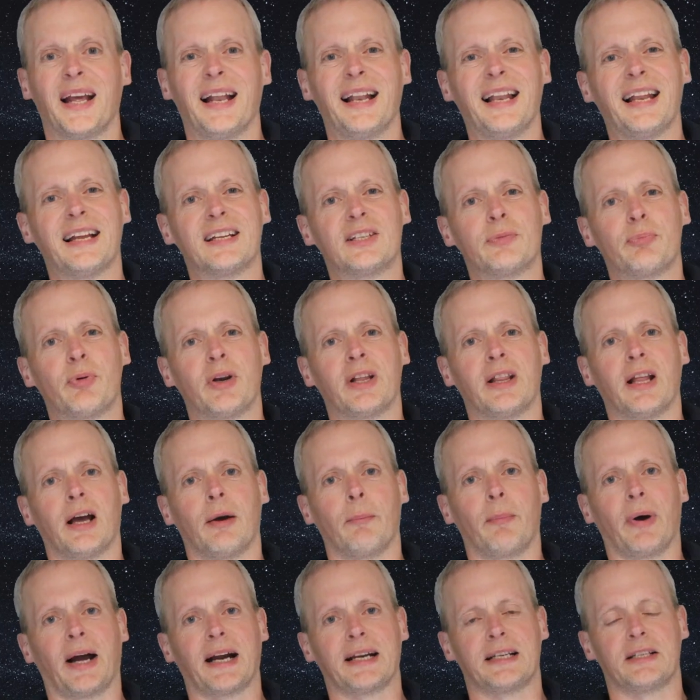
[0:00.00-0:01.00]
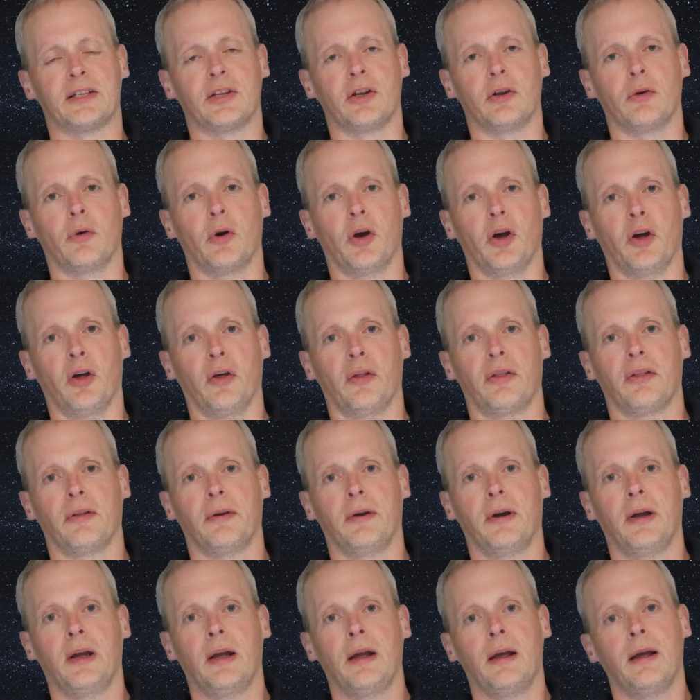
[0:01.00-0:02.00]
Let's bring that back to Earth.
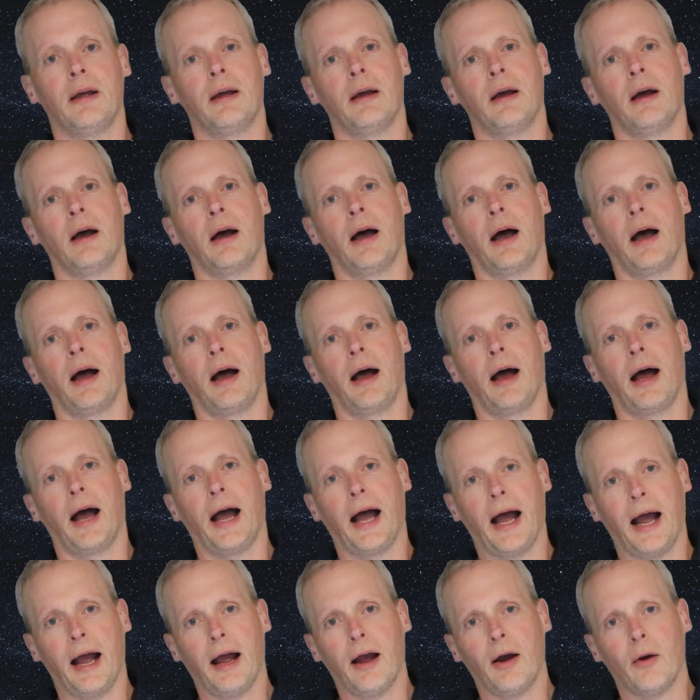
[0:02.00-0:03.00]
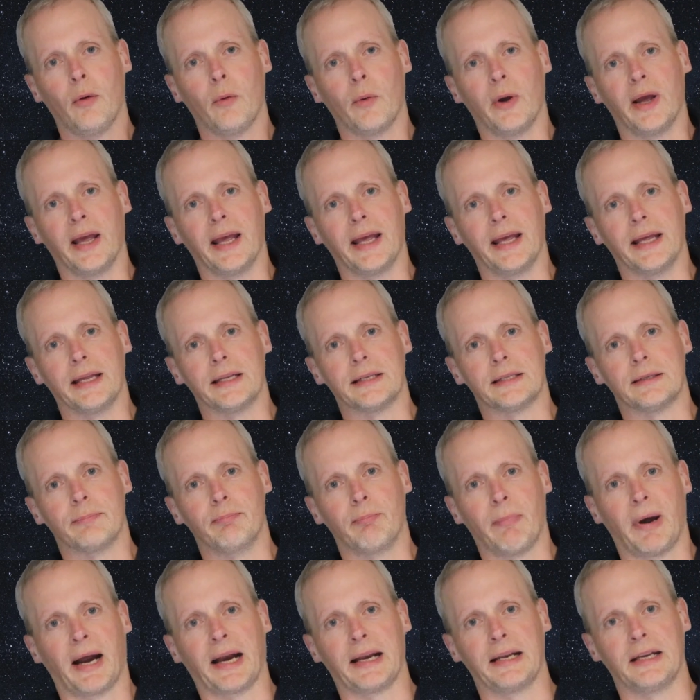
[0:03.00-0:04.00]
How is
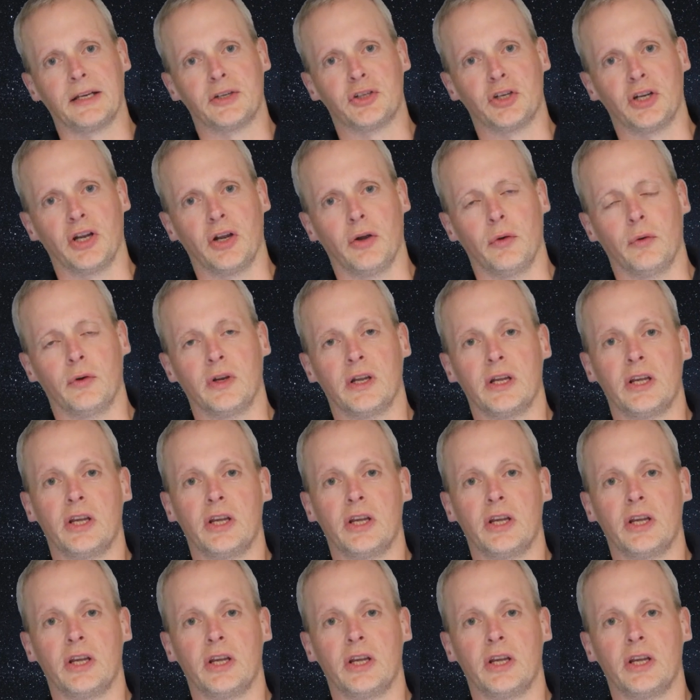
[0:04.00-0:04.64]
magnitude